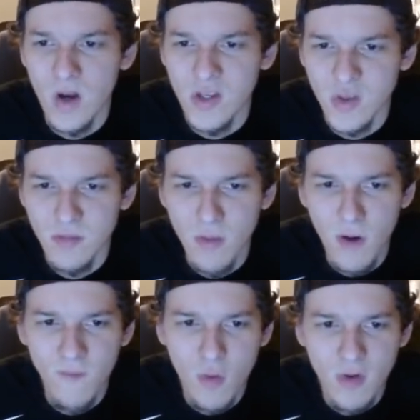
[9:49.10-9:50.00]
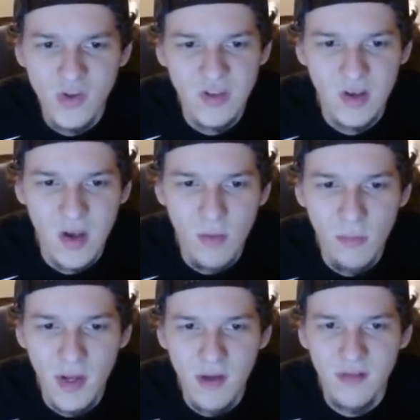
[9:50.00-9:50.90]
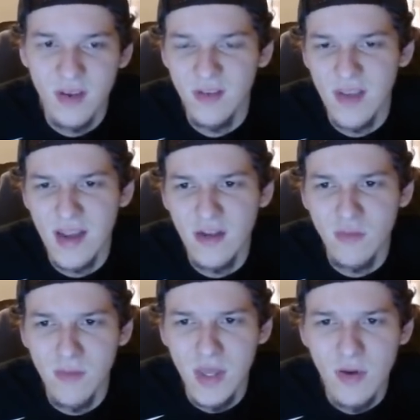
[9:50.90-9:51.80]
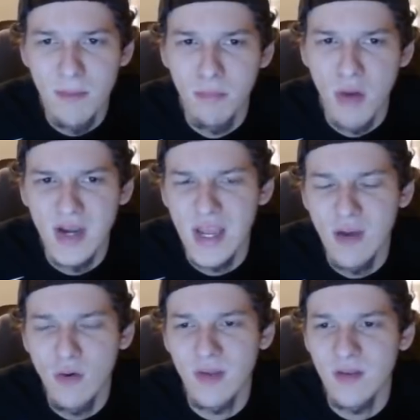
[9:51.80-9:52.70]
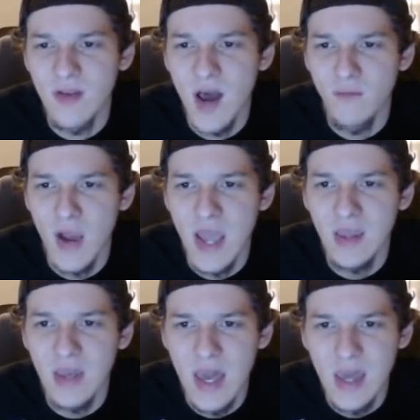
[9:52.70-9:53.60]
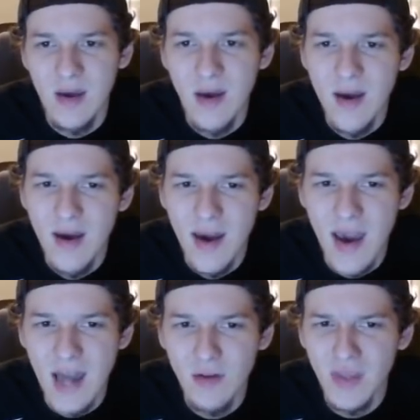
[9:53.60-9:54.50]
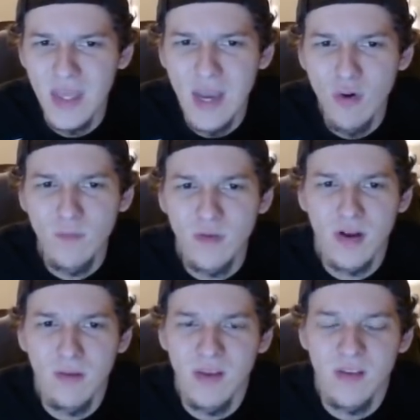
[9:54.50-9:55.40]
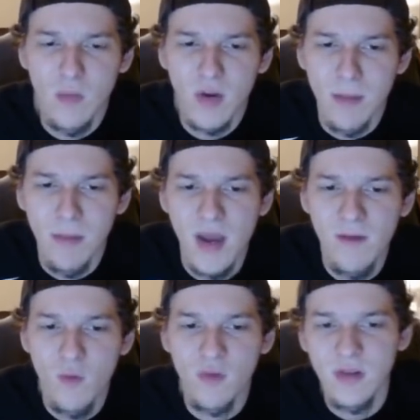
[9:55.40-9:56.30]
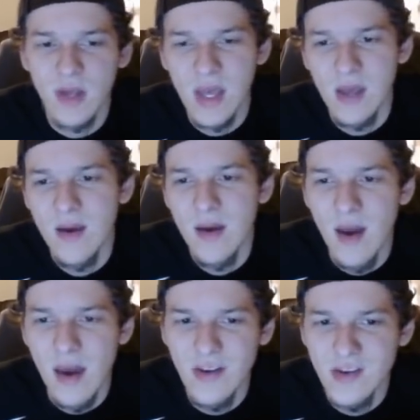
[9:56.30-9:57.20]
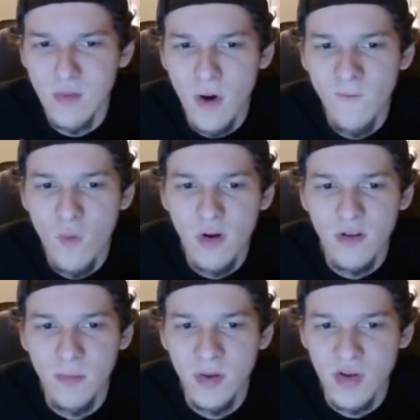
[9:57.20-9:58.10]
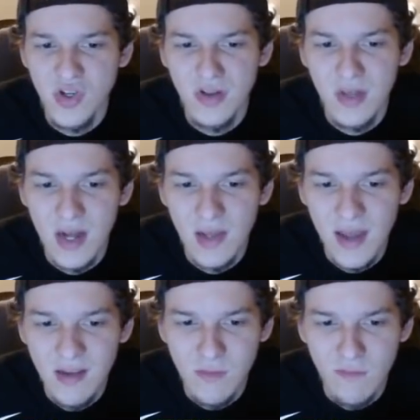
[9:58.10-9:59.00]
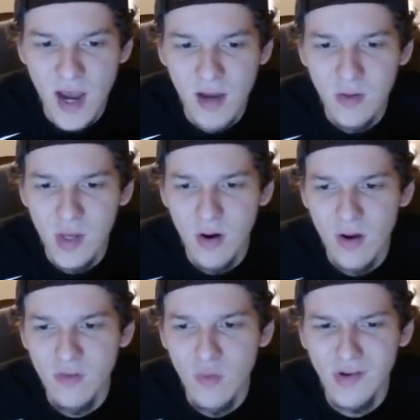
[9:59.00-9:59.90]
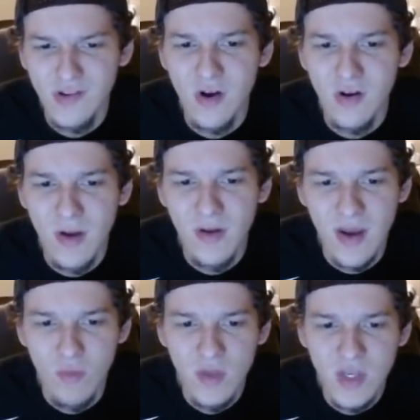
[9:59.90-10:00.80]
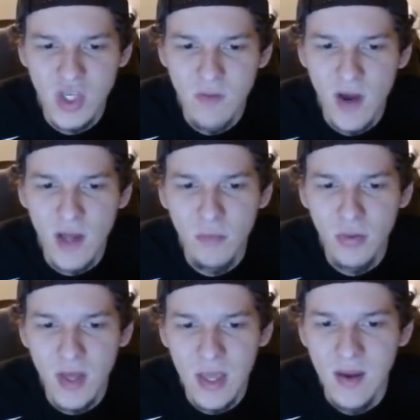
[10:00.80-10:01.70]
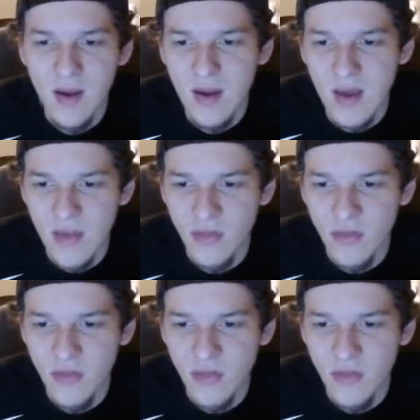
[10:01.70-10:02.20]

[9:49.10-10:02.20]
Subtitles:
So at small forward, just a couple players that stand out to me. You got Brandon Ingram at the top for $8,000. I don't think Ingram's going to be someone I pay up for today. I think small forward is a position that I like some value here. I do want to talk about that really cheap value play at